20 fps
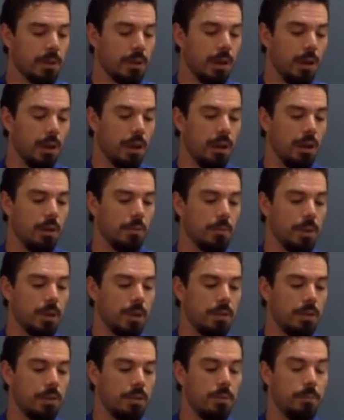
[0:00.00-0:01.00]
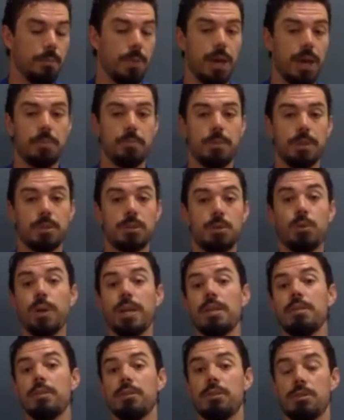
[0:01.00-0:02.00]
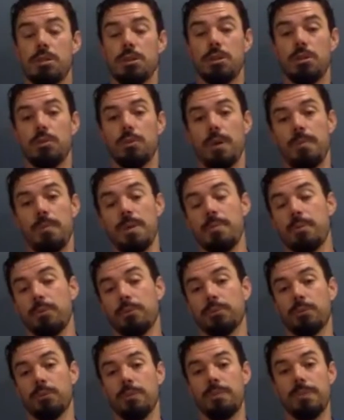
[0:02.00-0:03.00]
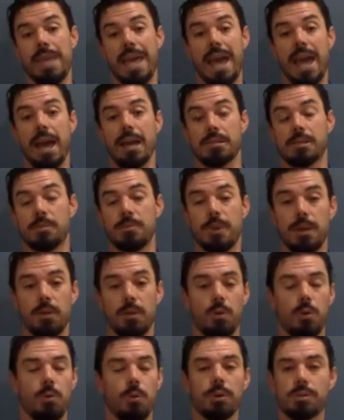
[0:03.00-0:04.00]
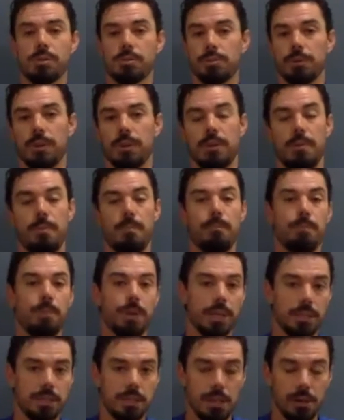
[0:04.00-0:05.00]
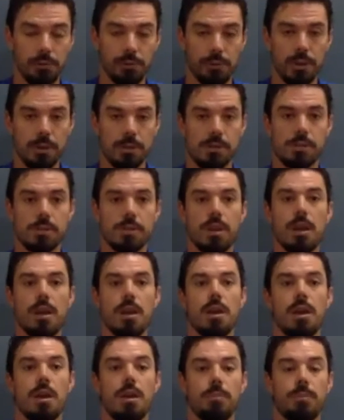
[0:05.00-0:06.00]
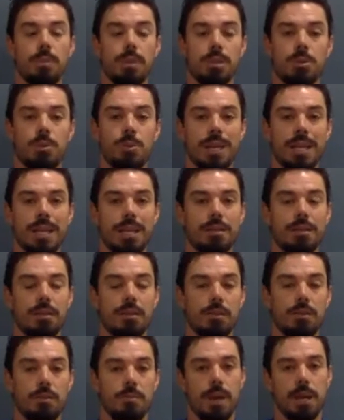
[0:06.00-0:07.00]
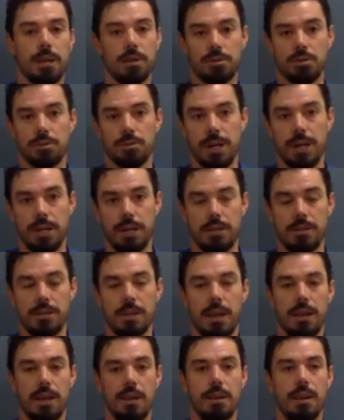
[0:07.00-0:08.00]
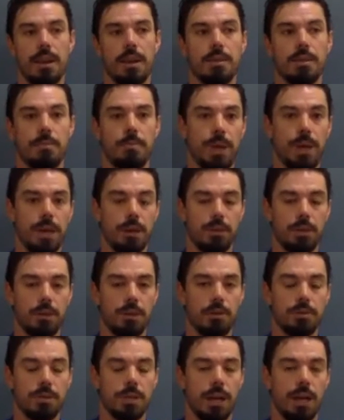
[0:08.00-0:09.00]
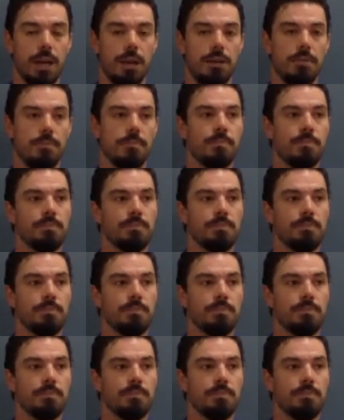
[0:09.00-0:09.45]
Between the two, when people ask me, well, what's really the big difference between the Mediterranean diet and the Paleo diet?